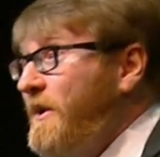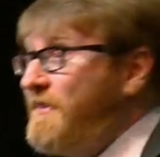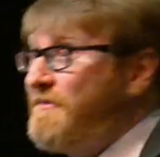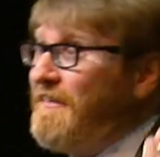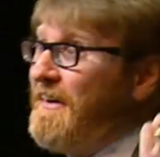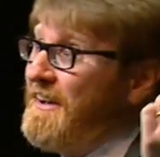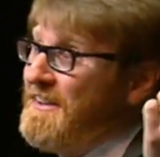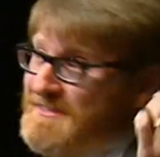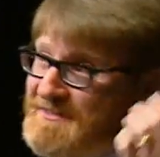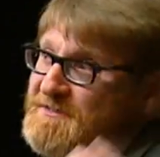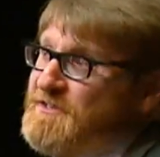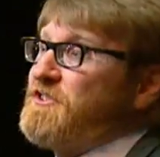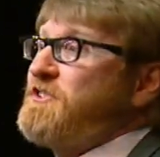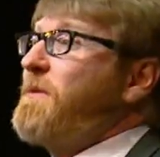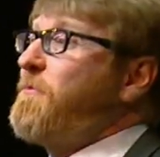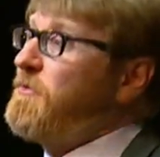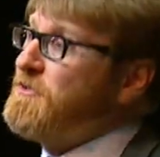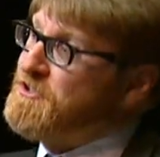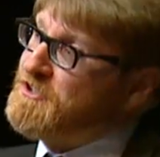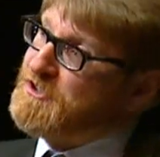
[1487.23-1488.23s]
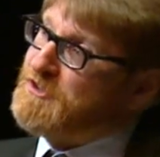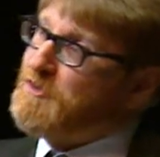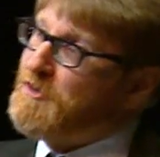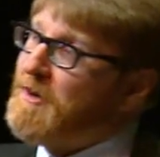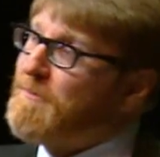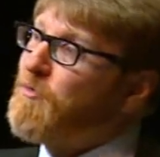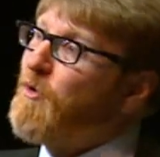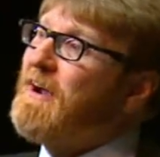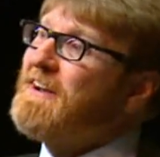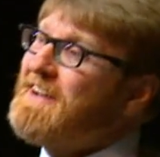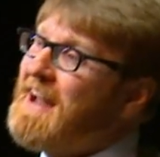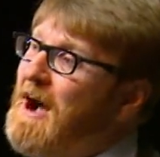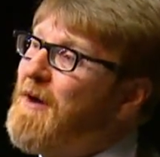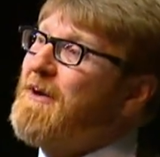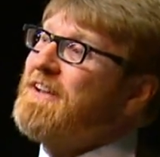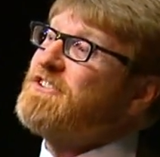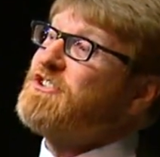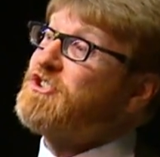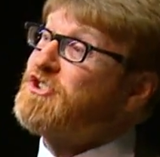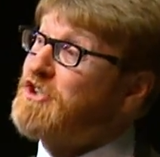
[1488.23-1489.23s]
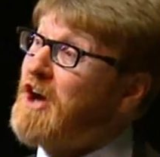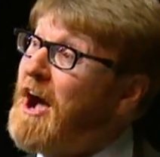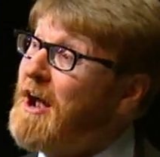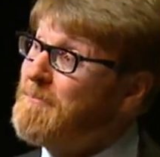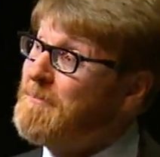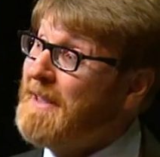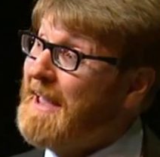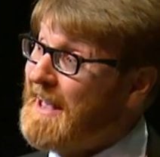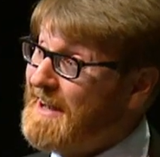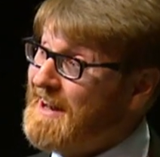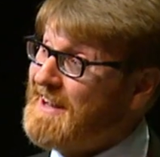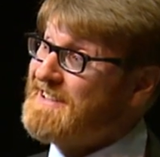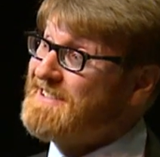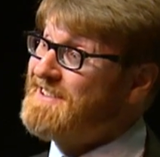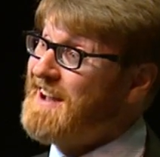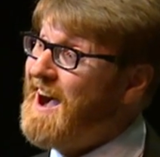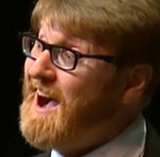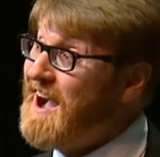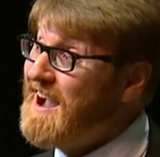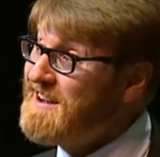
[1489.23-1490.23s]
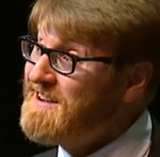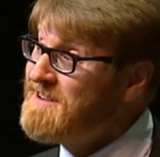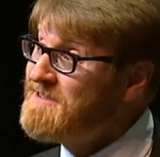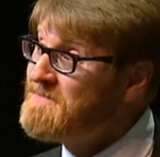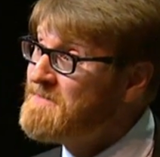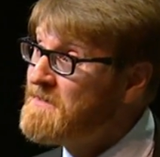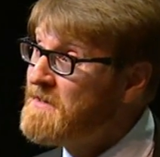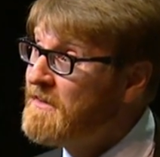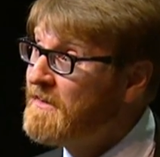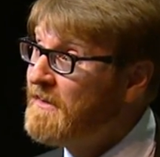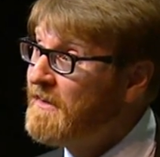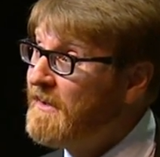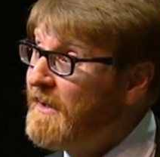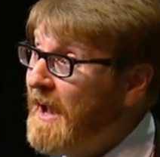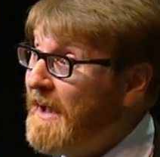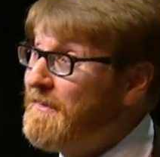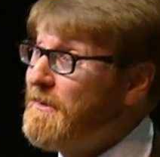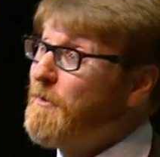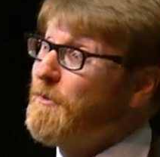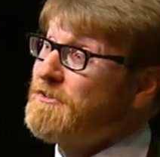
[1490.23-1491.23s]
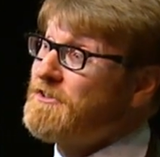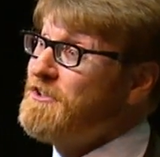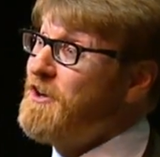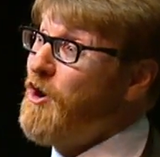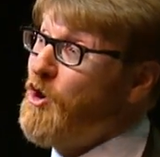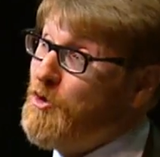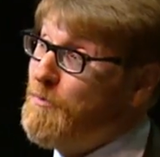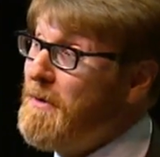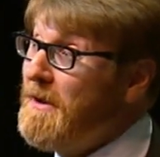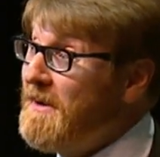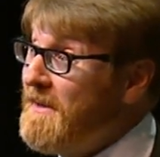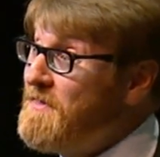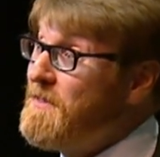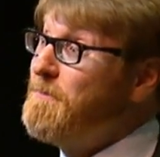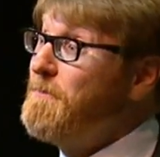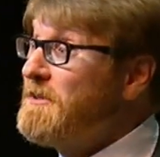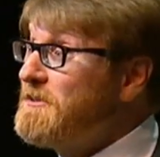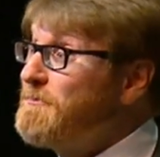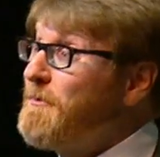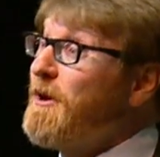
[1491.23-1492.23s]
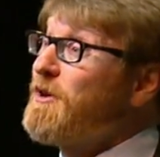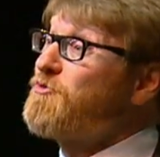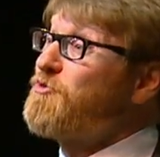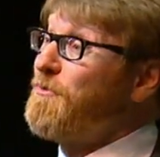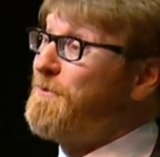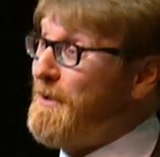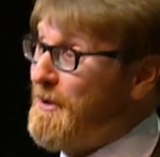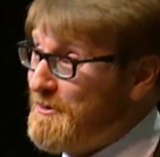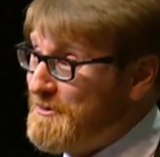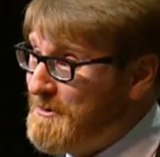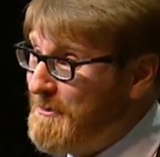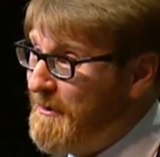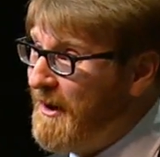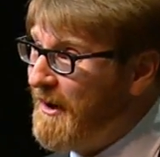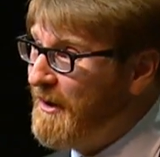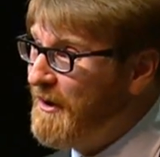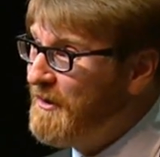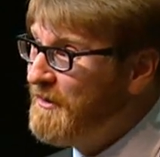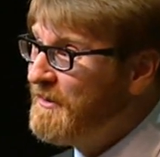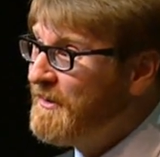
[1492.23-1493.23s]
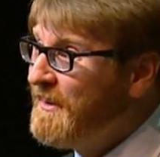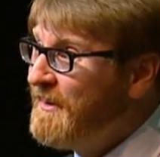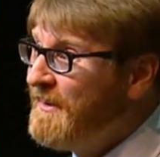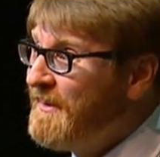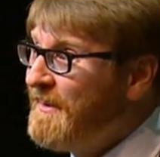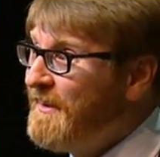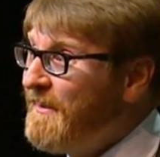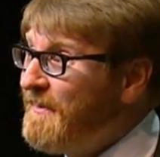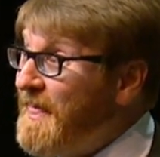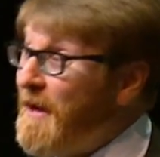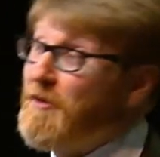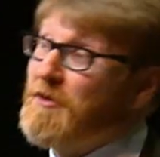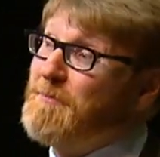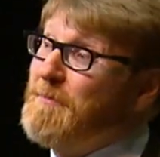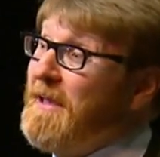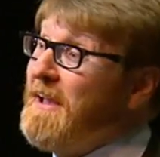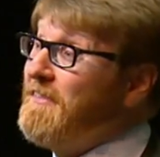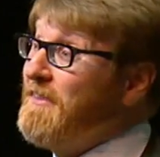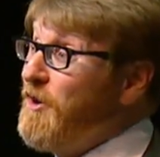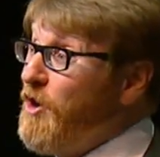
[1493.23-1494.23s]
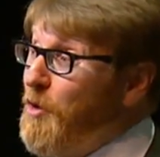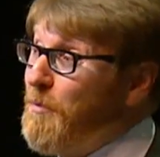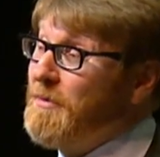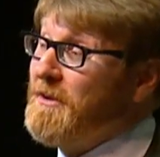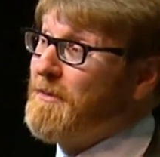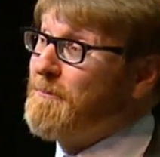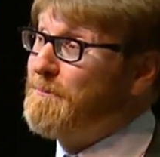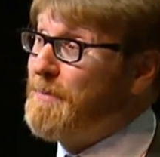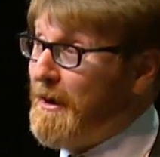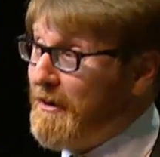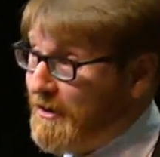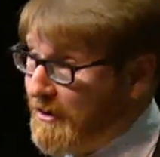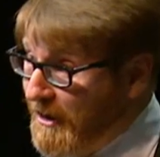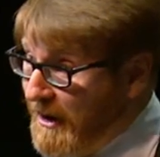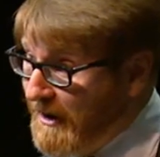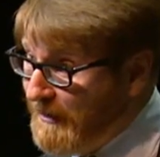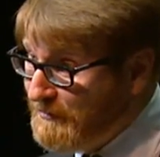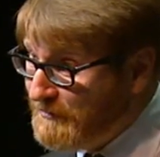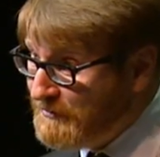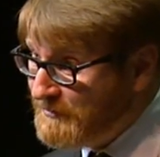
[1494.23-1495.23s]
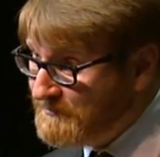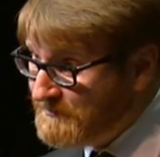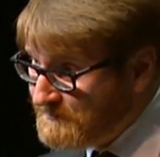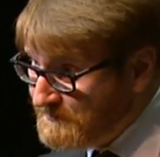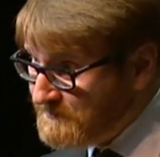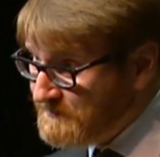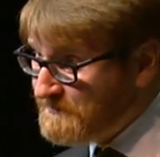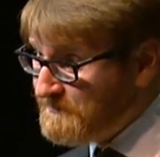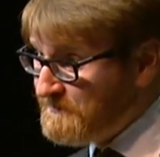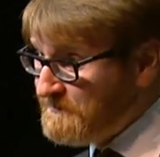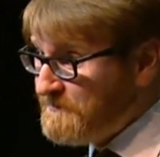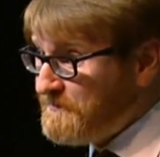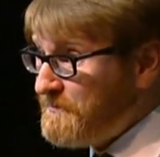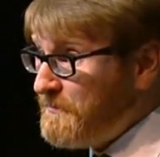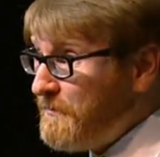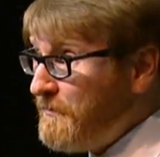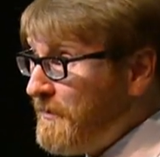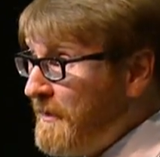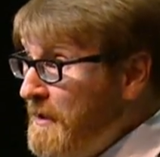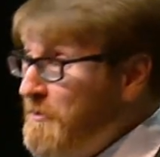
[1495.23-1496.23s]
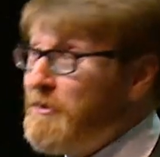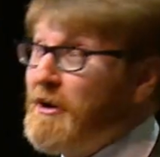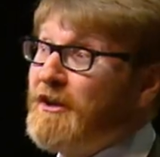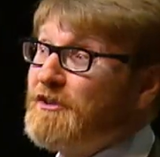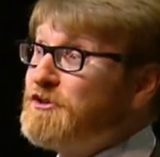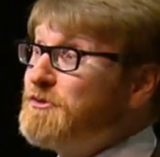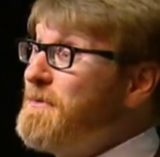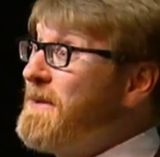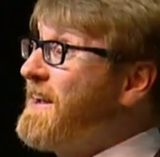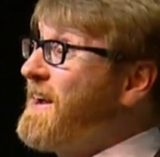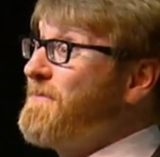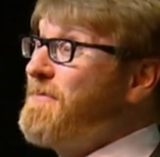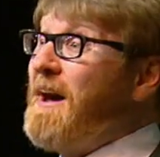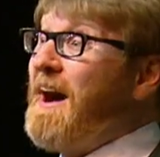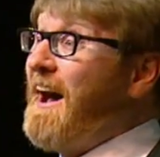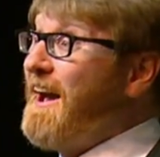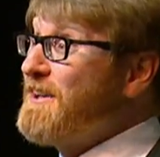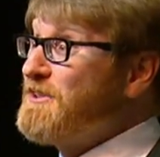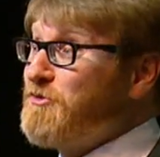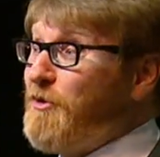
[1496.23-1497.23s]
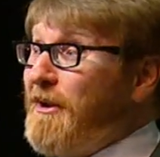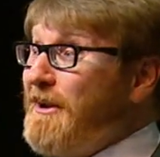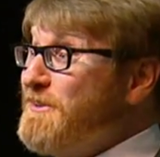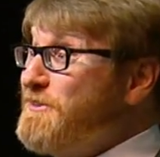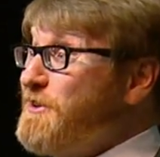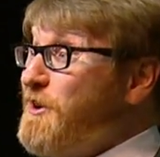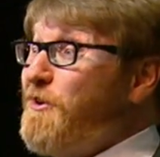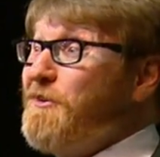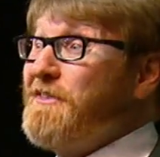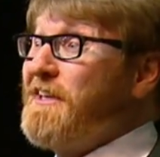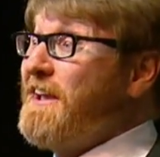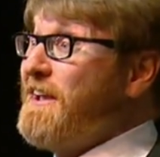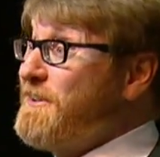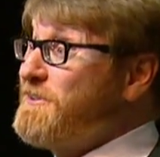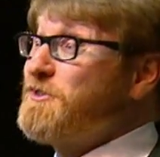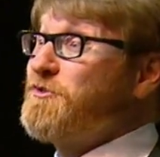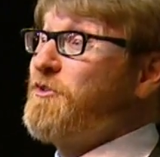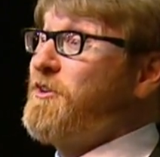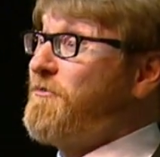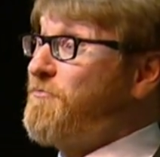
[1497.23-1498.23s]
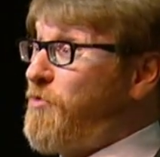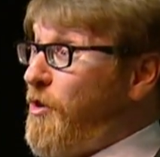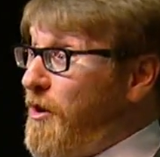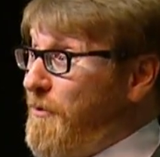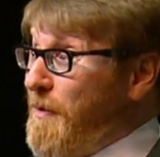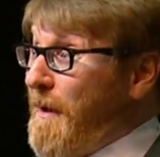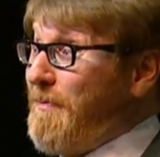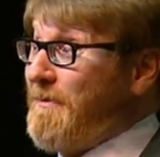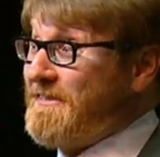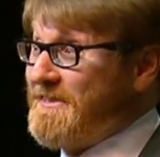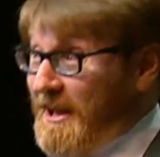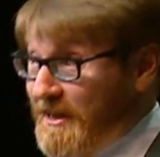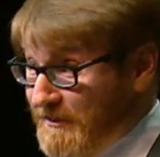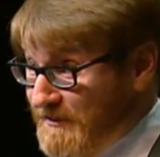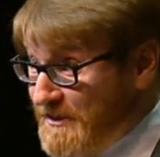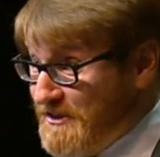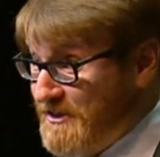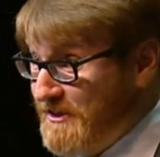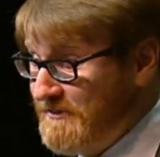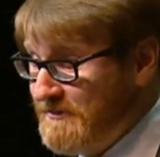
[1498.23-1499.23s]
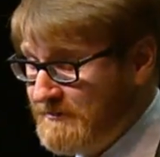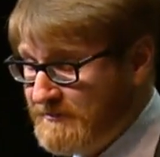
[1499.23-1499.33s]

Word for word: If someone stood up right now and shot me and I died, and there was an obit in the Bismarck Tribune tomorrow, that would be in the opening paragraph. It would also become the highest rated show in the history of Prairie Public Television.